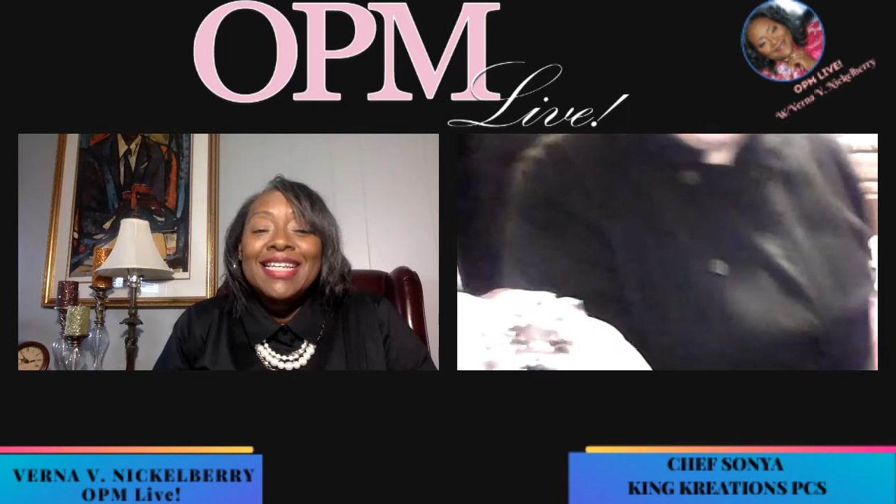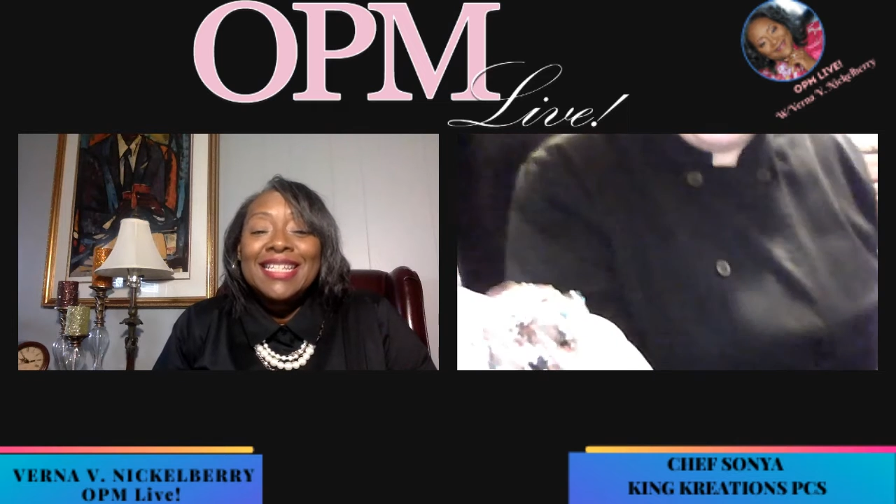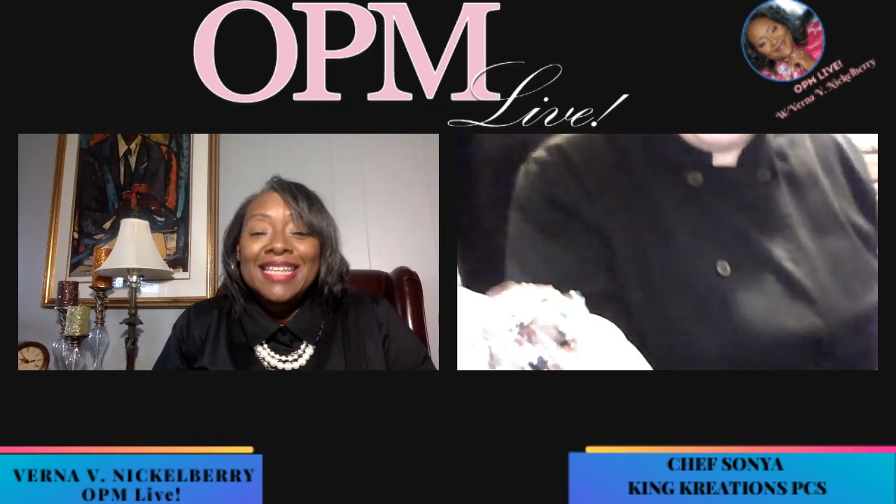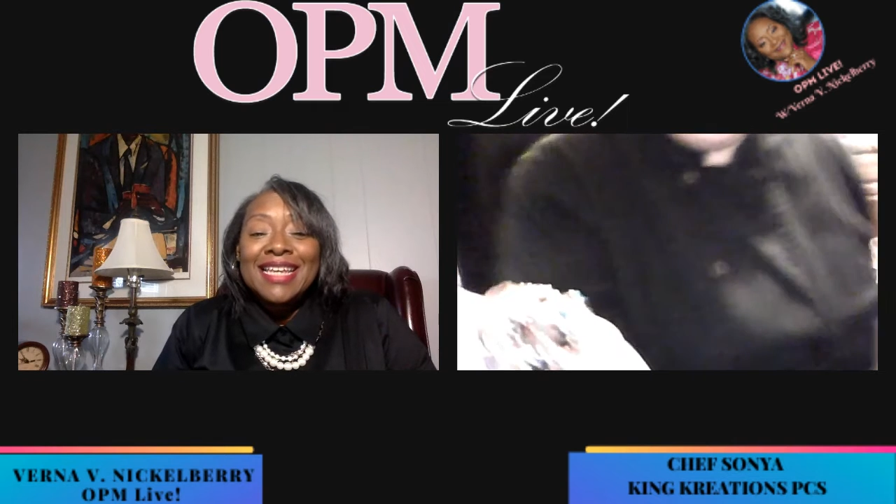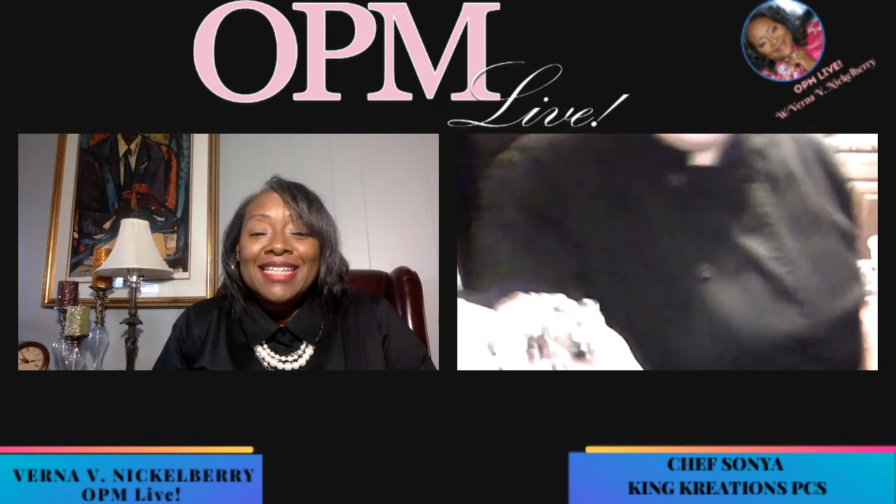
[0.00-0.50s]

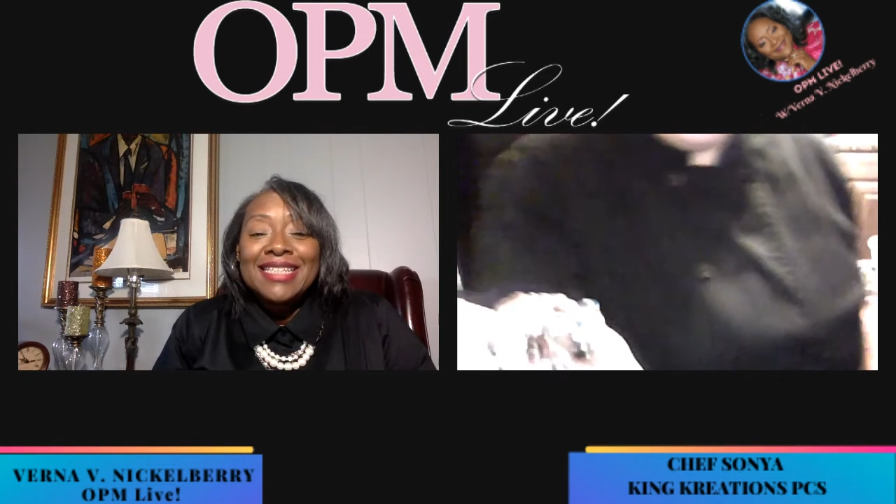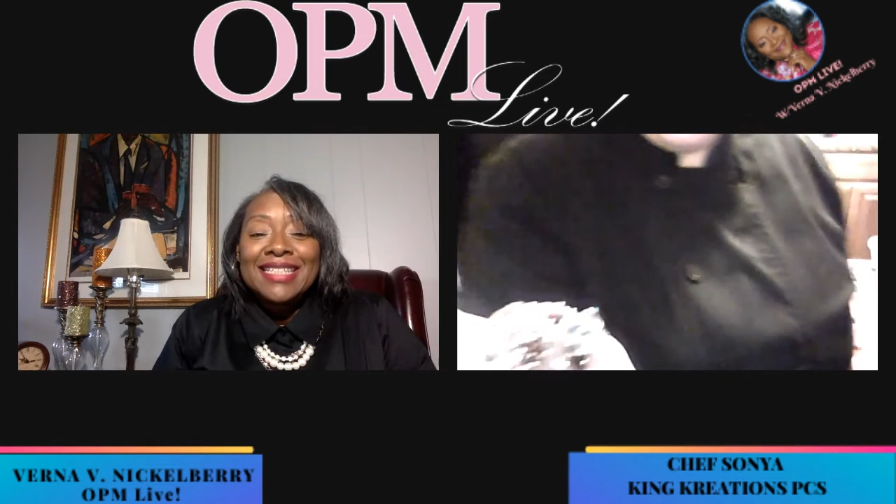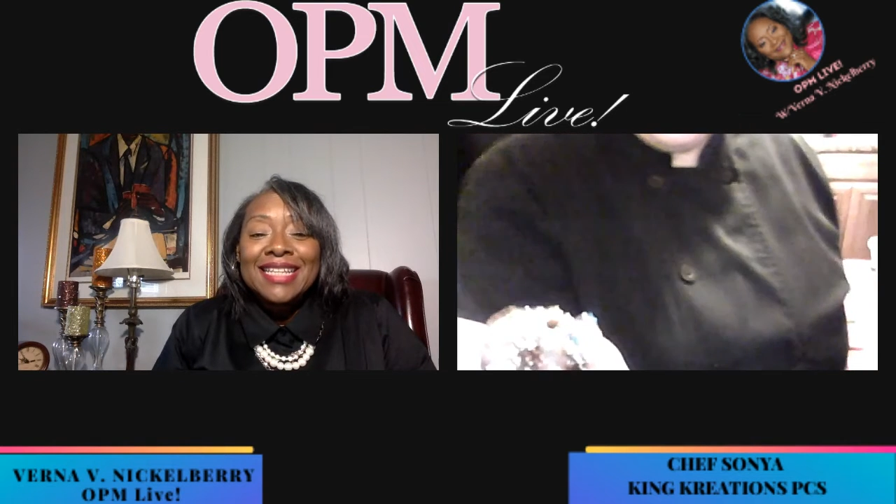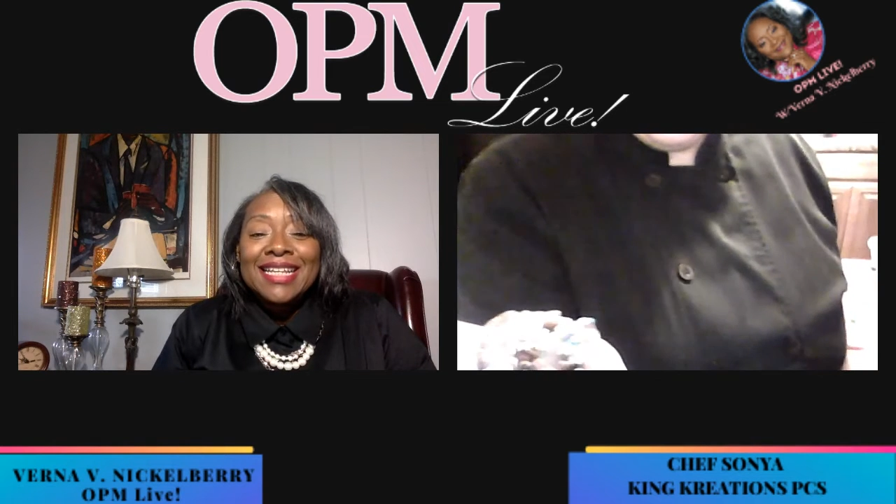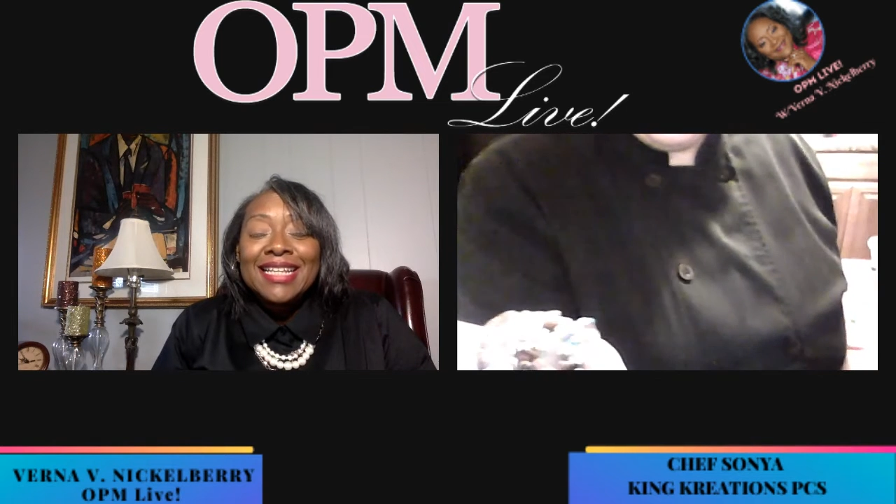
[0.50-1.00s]
Yes.
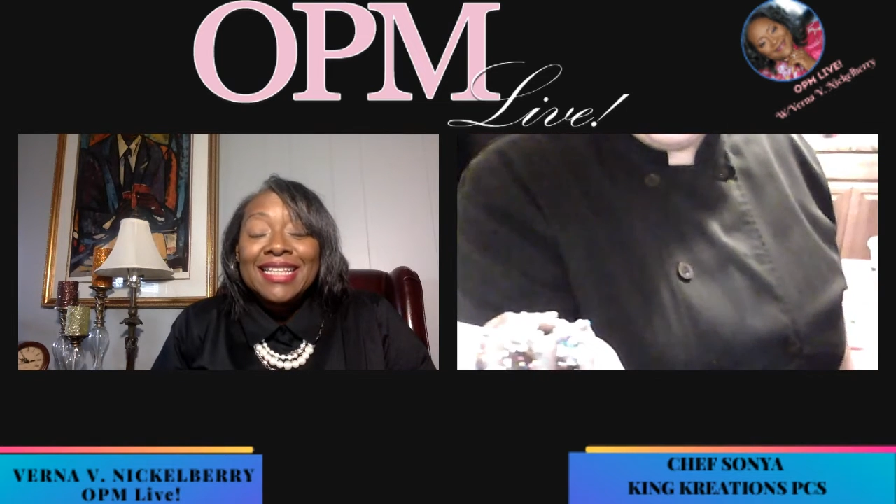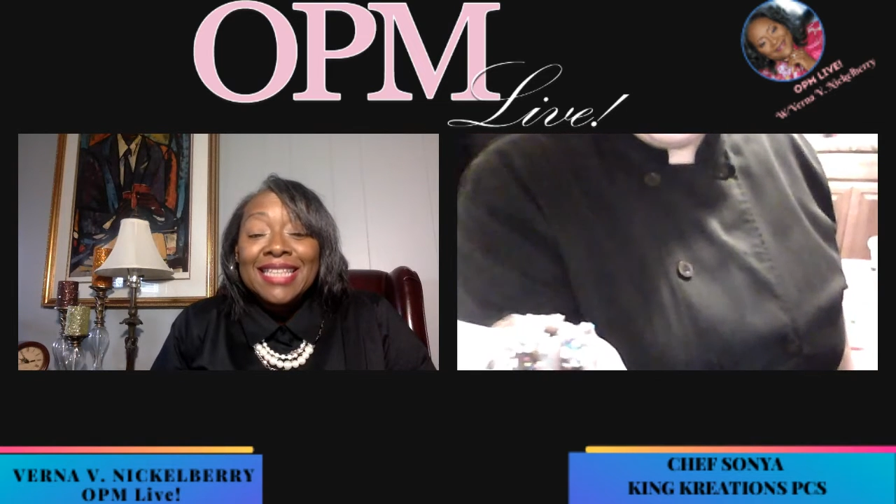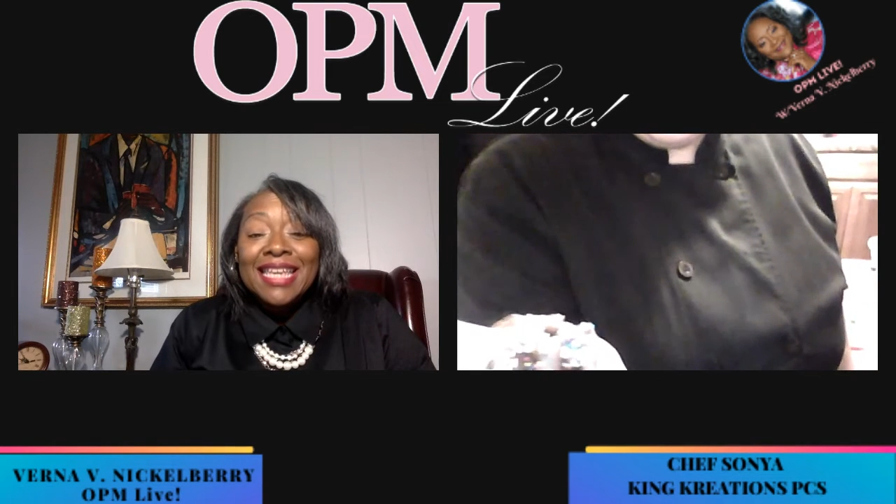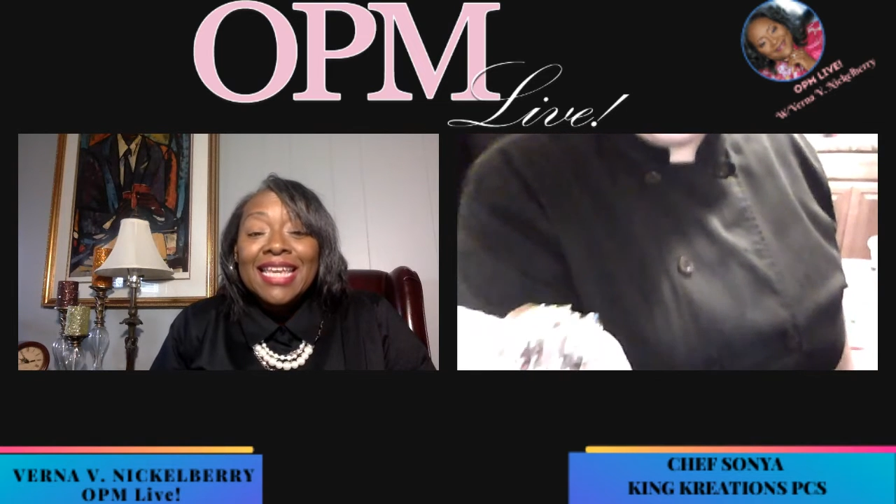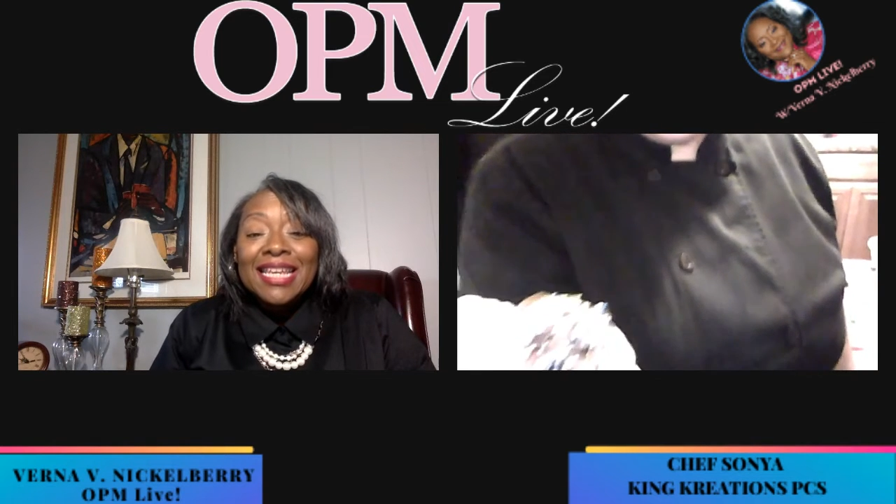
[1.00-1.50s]
The
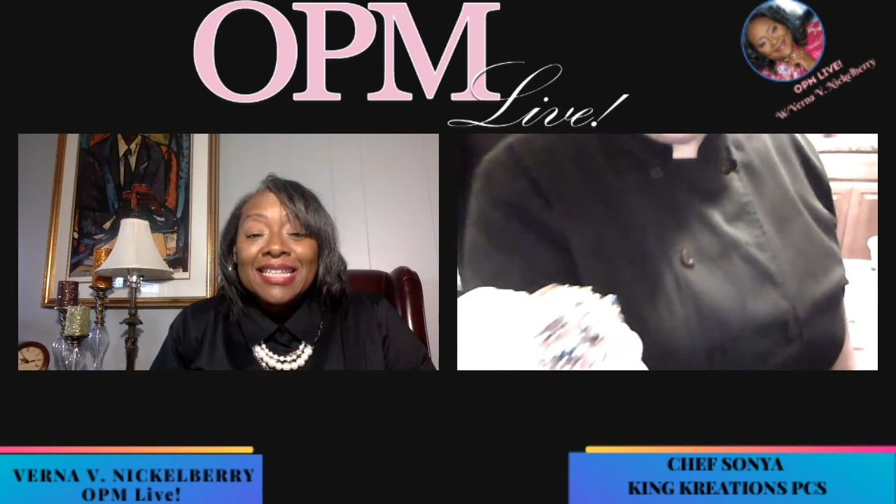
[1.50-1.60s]
thing